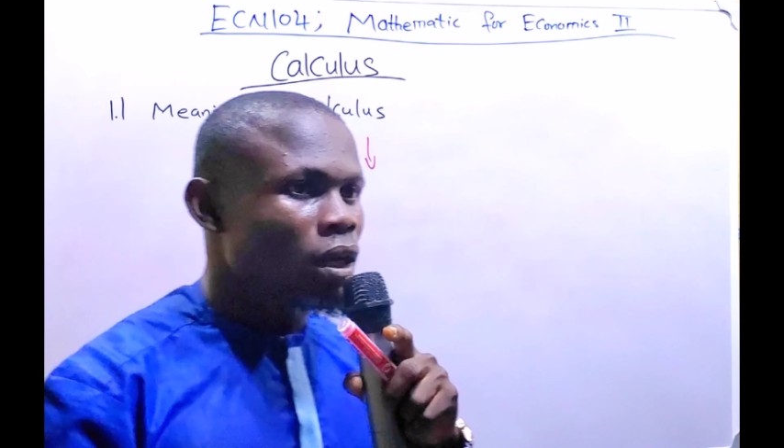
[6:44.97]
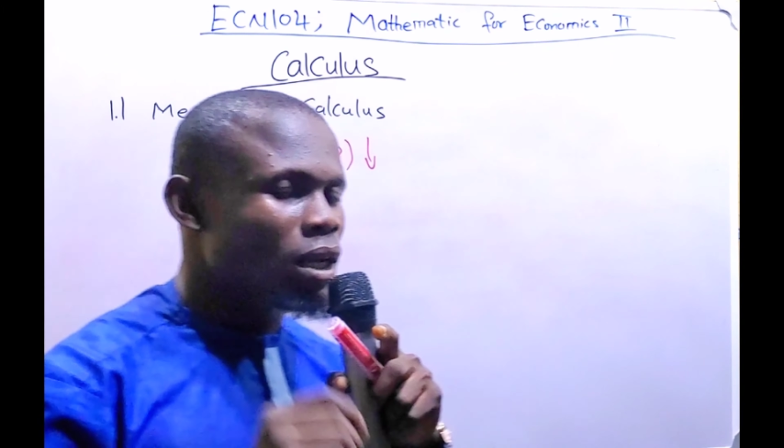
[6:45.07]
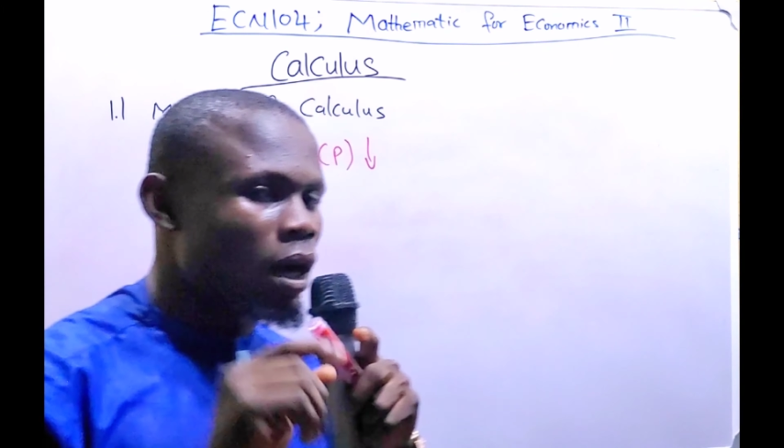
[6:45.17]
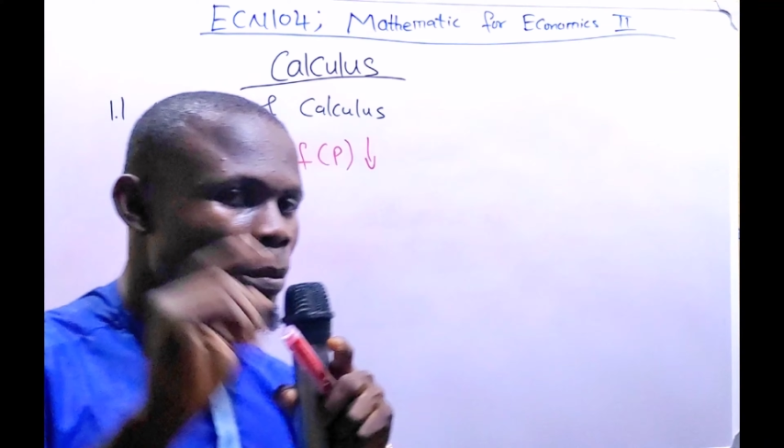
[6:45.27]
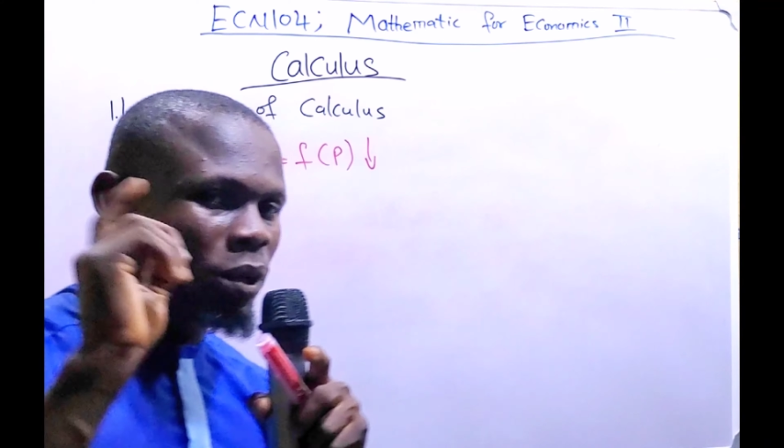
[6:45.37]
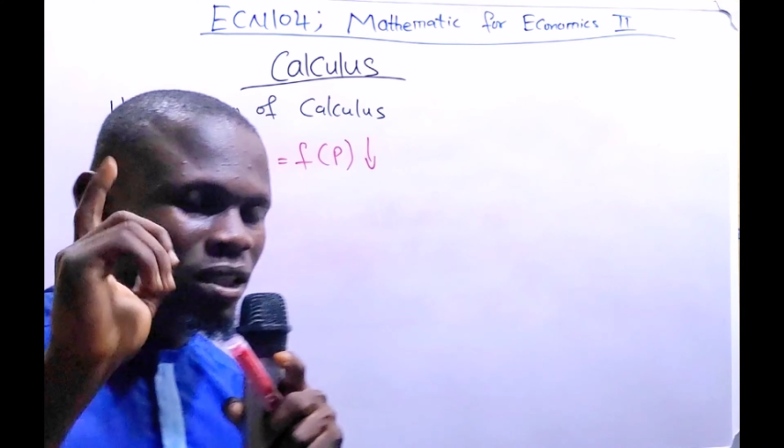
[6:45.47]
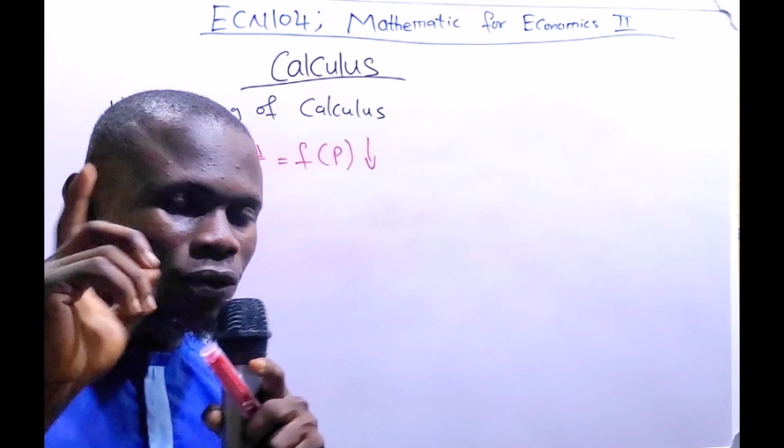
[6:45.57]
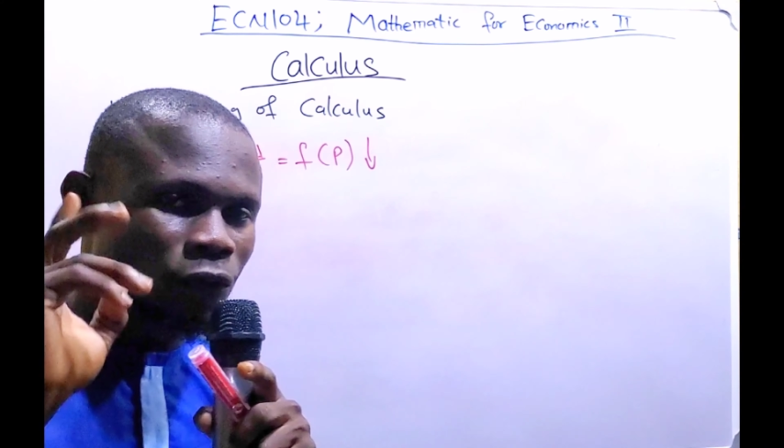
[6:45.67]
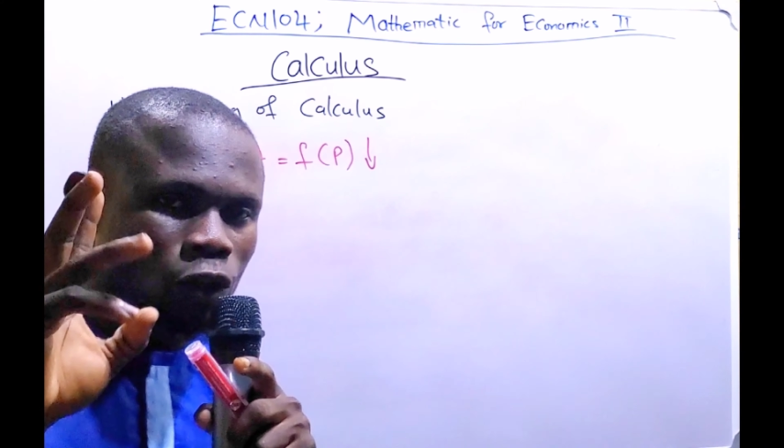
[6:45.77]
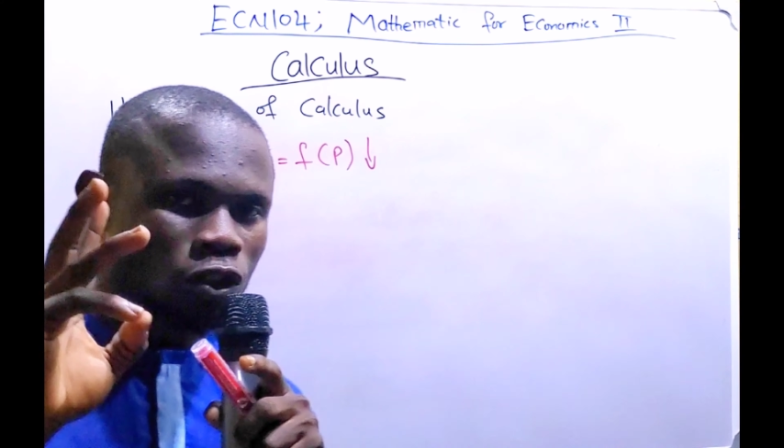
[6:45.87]
Now,
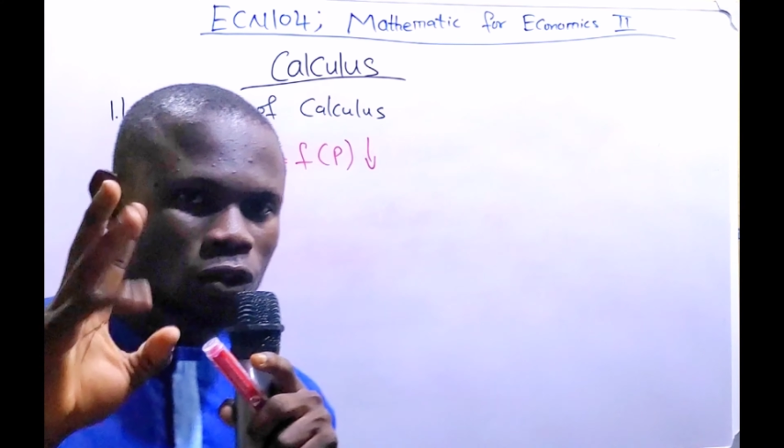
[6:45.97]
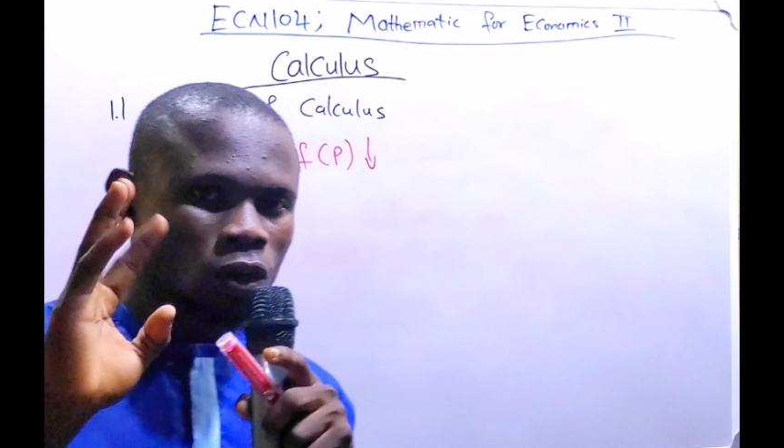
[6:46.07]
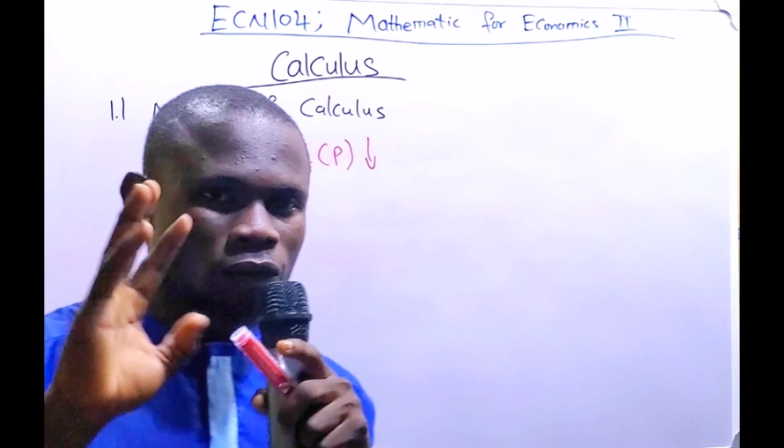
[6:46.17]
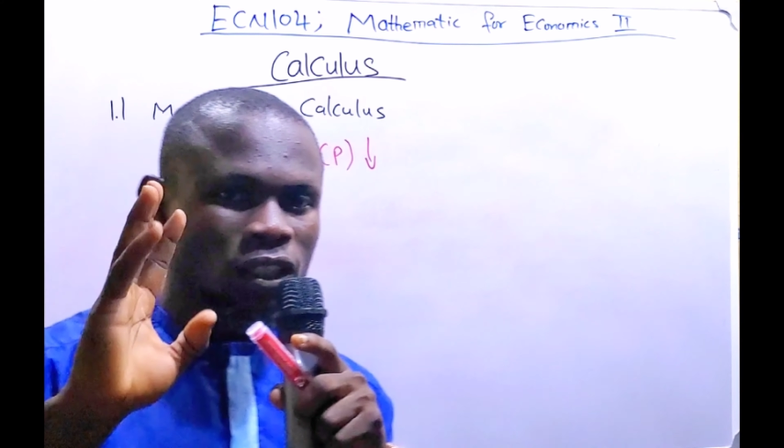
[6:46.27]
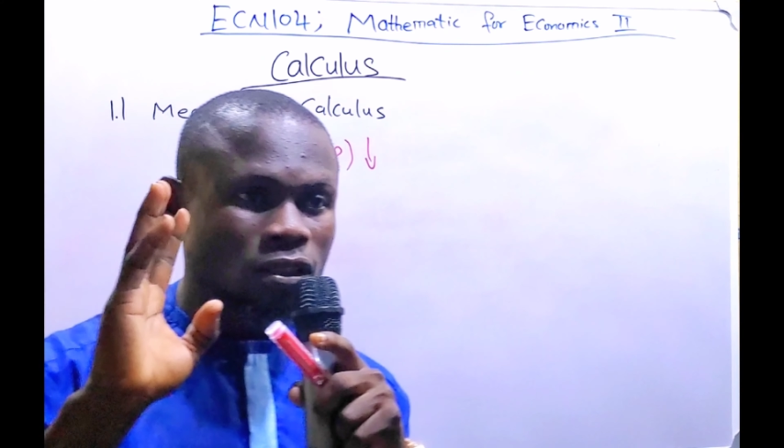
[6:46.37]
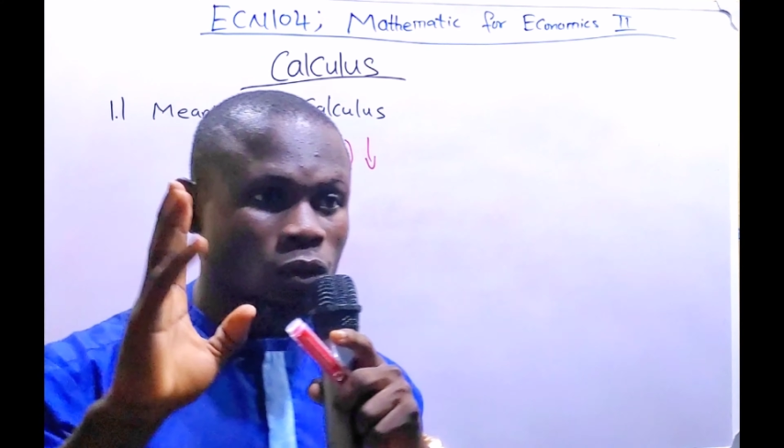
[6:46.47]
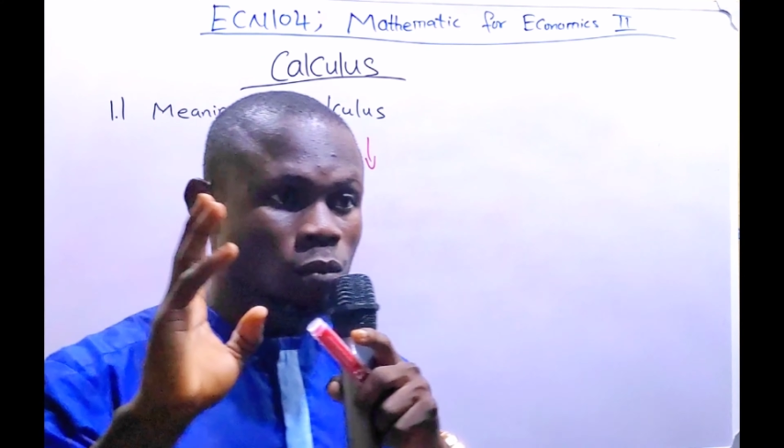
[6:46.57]
basic function of this,